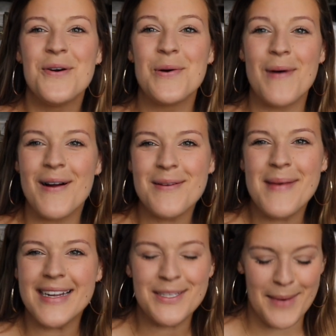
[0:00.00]
Welcome
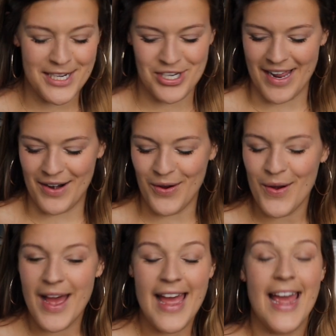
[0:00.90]
back to my
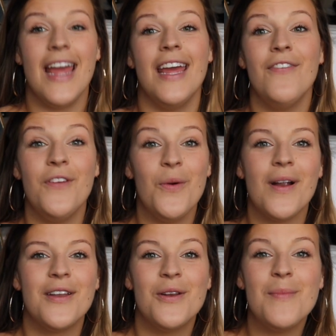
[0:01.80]
channel. If you
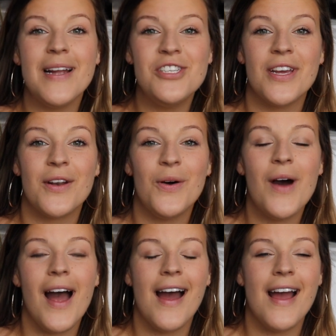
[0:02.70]
are new to my channel,
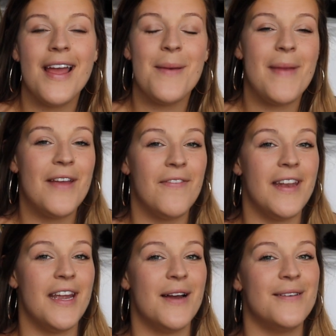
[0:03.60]
I make
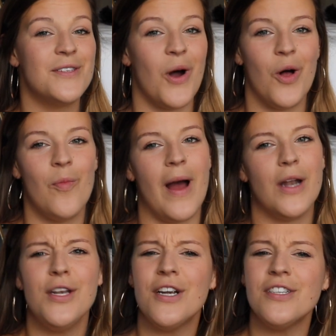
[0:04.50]
videos all
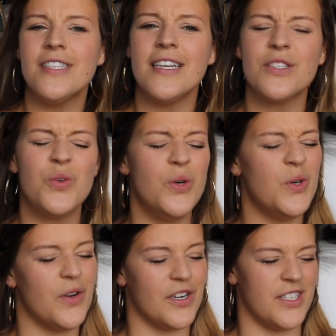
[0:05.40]
about nursing
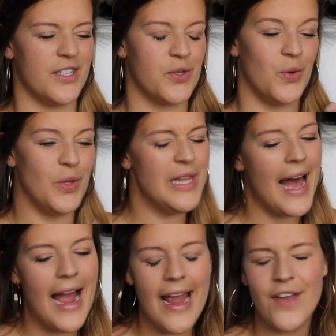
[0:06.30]
school
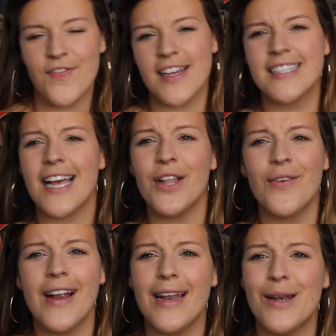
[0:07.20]
life,
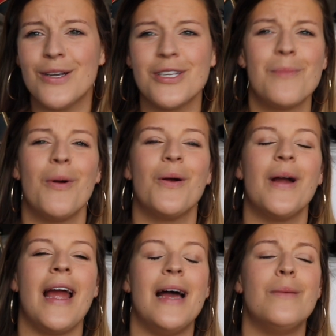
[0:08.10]
accelerated nursing
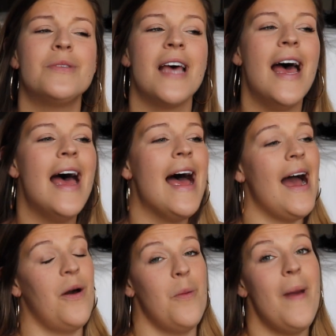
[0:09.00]
programs,
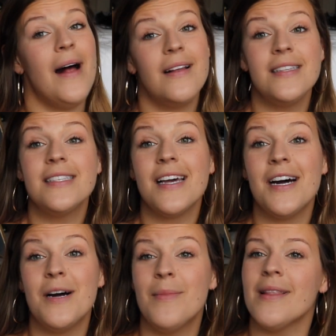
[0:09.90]
how to balance
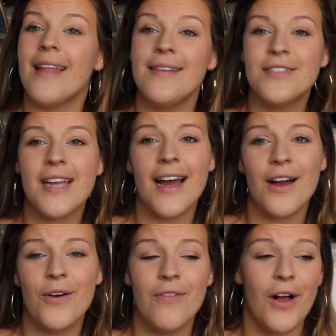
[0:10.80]
them,
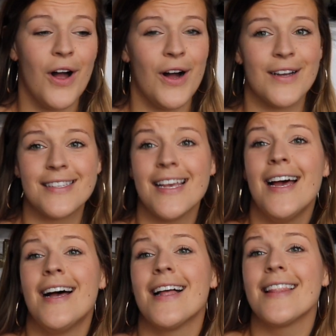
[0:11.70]
lifestyle vlogs,
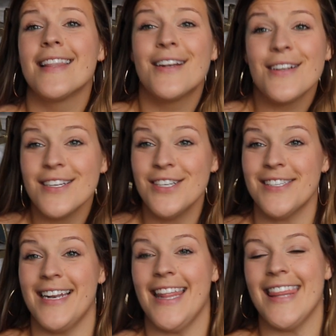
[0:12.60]
literally just
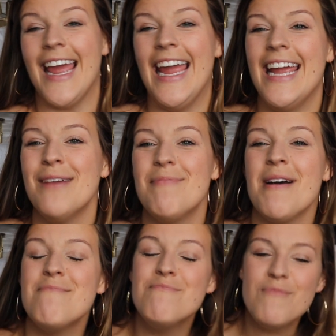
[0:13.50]
anything,
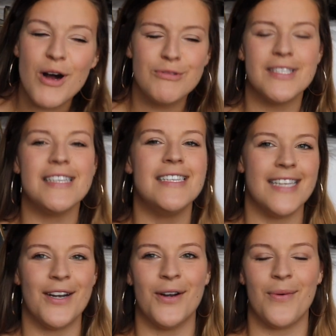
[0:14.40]
but mostly
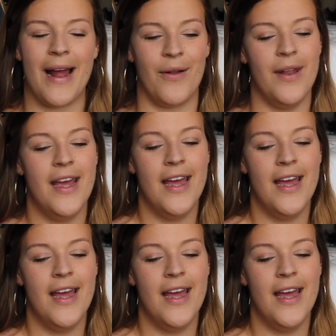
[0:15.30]
centered around